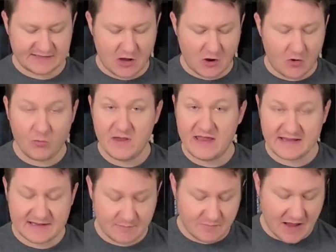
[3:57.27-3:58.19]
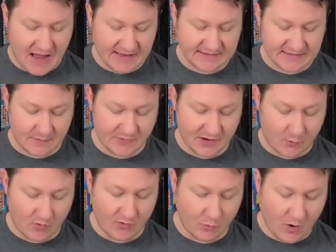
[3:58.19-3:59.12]
So we get to buy something
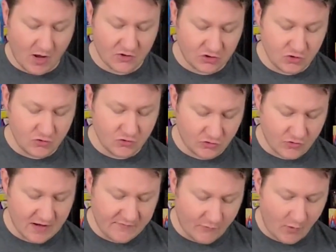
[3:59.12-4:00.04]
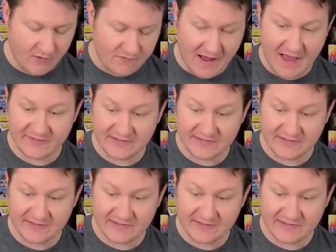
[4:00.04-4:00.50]
worth 1, 2, 3, 4, 5,